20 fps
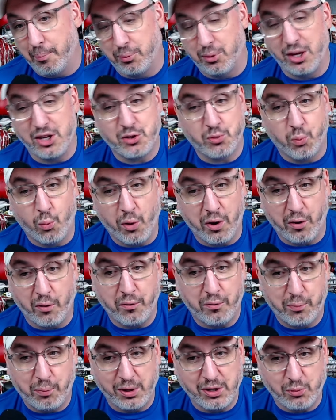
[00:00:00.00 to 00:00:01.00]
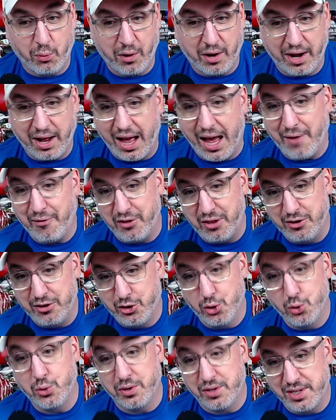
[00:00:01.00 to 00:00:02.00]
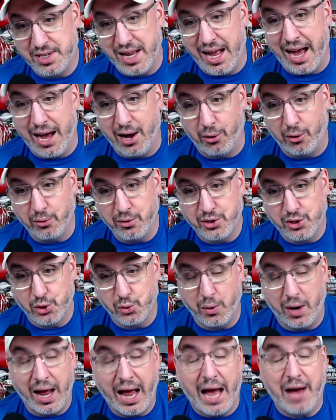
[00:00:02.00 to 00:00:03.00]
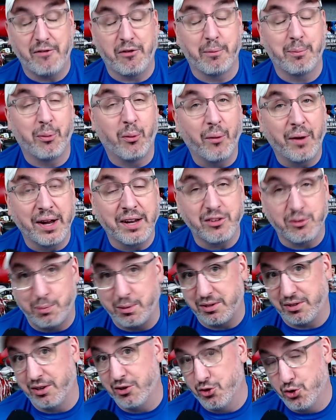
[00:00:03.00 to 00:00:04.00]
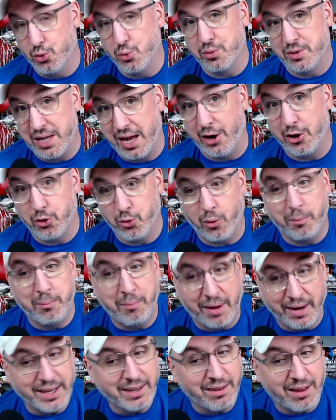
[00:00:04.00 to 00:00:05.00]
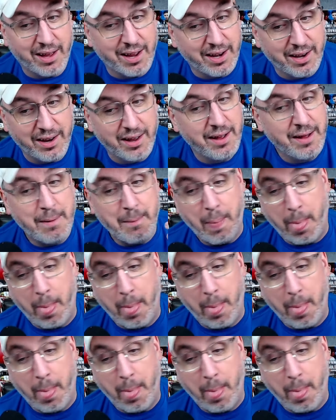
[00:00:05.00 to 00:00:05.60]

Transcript: Plus 1.5, and then Duke's down to 0.5 point. It's basically Duke down to a money line.